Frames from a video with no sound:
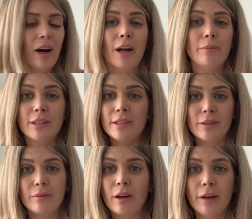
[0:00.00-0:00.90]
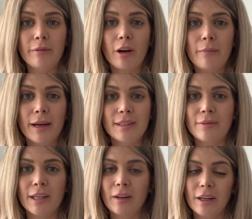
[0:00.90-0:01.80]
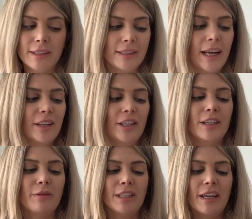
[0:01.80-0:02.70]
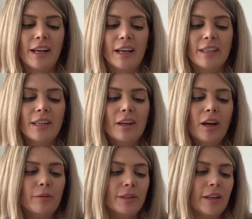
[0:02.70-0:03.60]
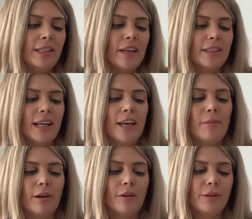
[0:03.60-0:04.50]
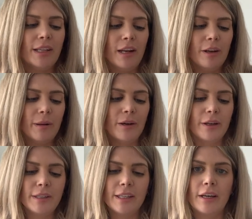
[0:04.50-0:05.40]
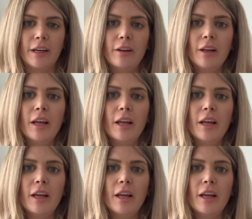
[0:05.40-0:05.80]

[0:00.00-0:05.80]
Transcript: I've got a massive sunglasses collection, it's ridiculous. I'm just gonna take this label off so they look a bit nicer.